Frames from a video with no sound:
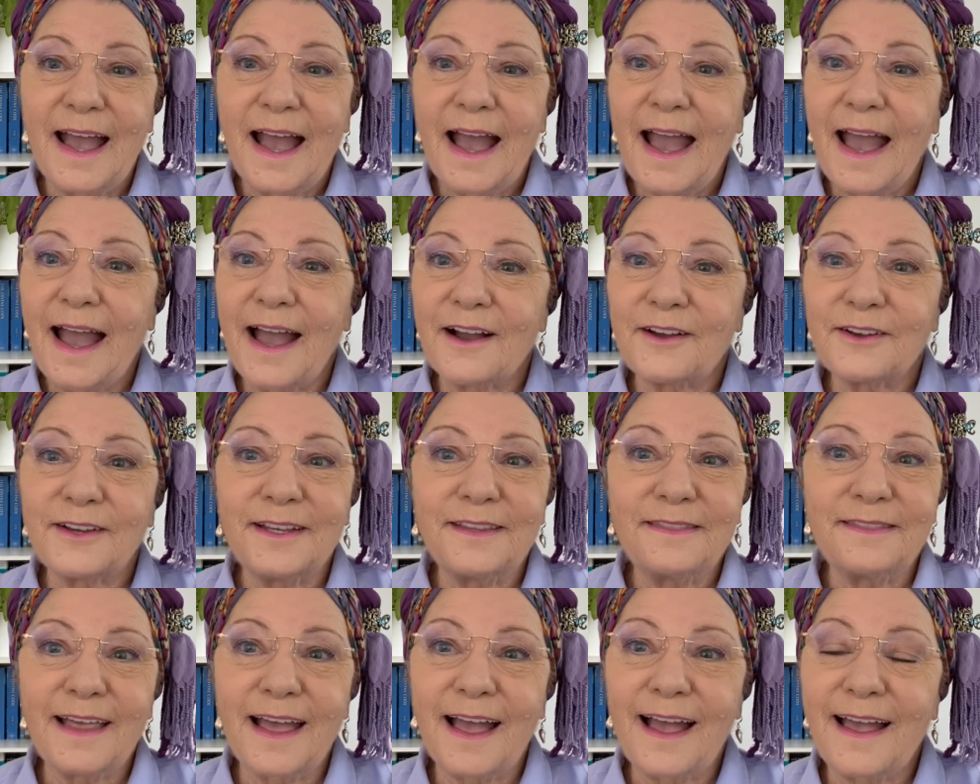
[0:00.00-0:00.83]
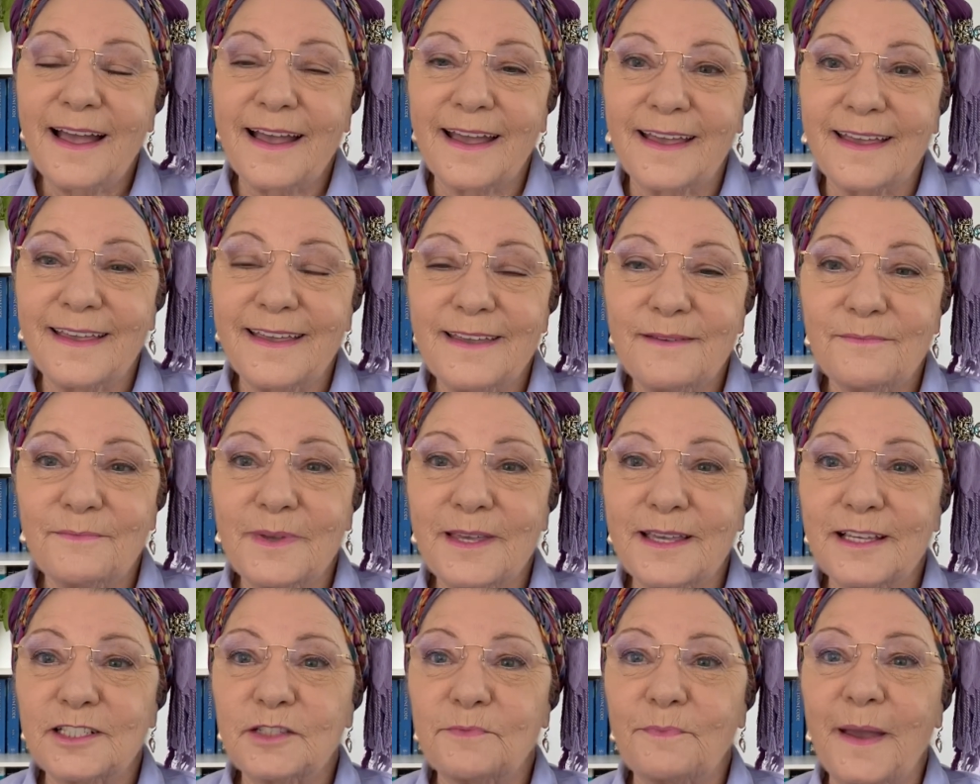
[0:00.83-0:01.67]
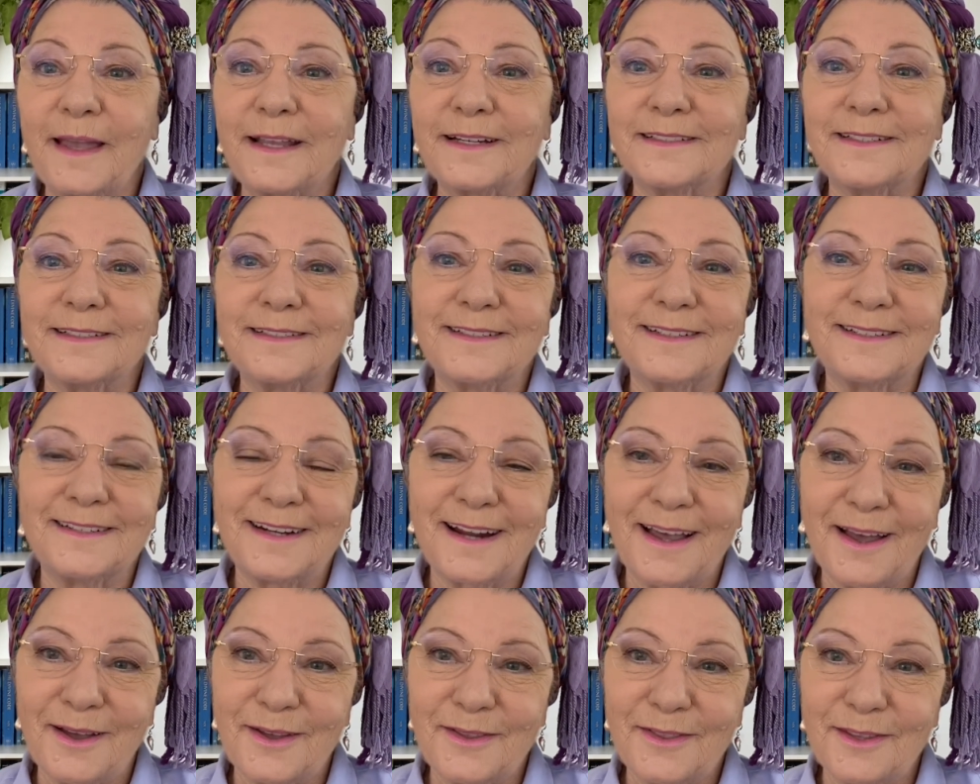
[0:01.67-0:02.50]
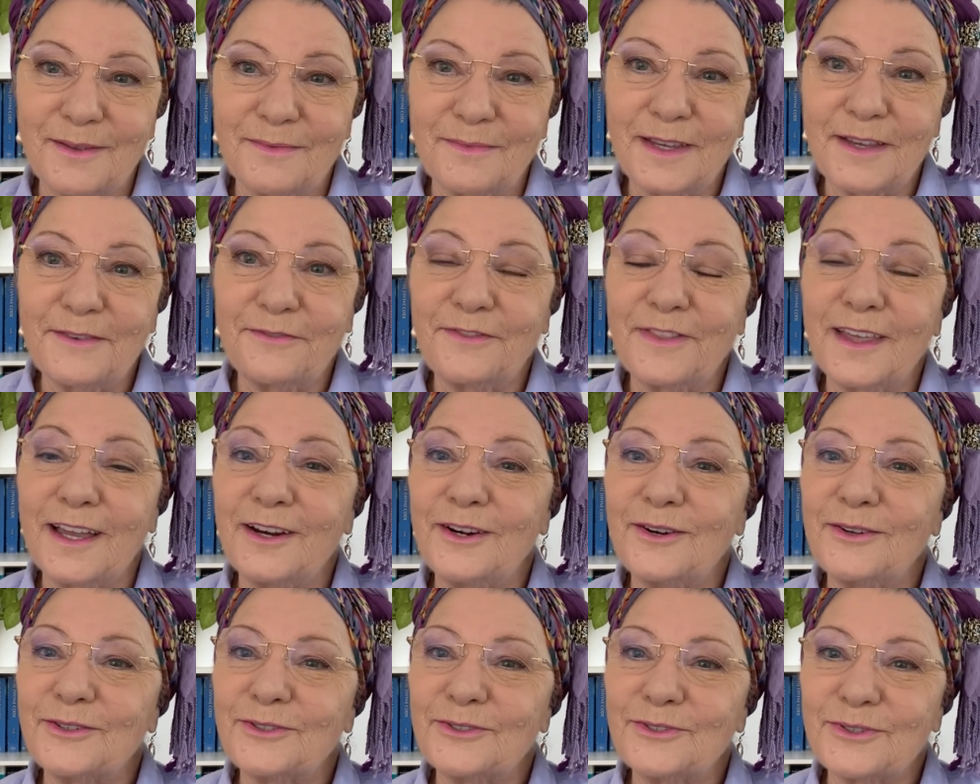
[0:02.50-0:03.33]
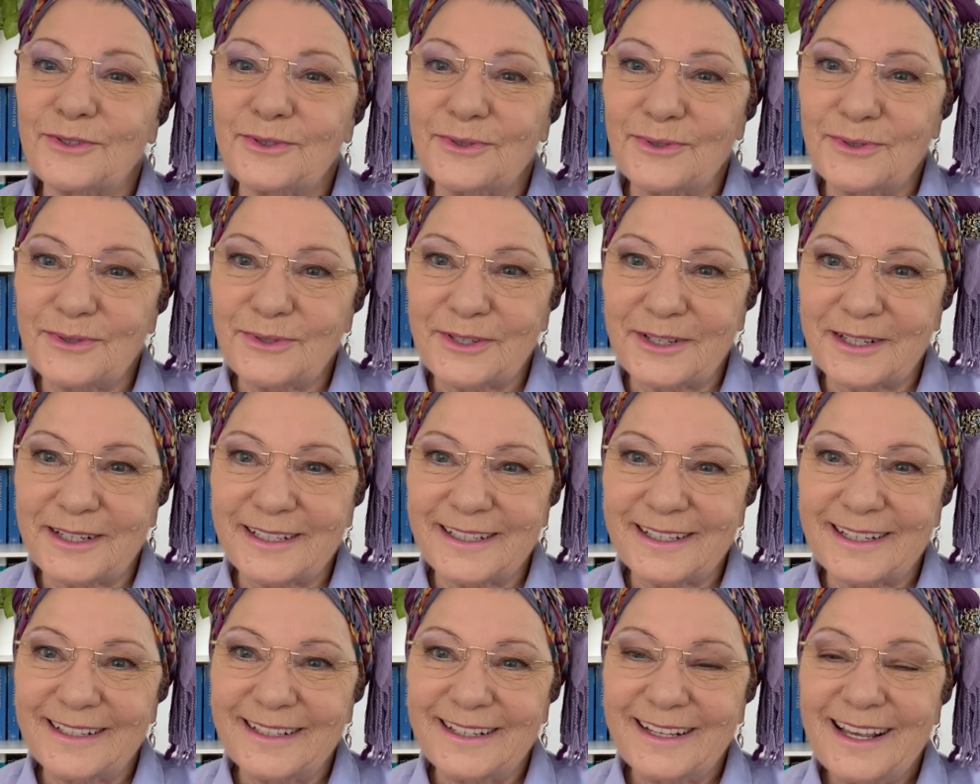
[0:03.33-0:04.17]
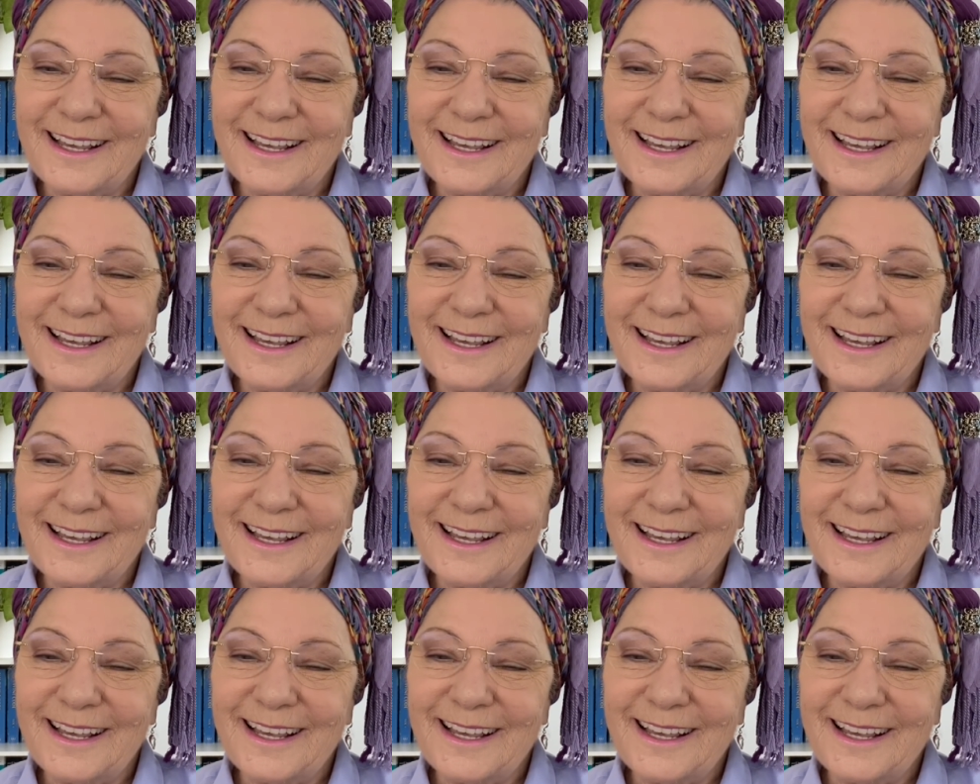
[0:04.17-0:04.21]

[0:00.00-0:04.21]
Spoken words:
how can they be expected to know them if they're not taught it?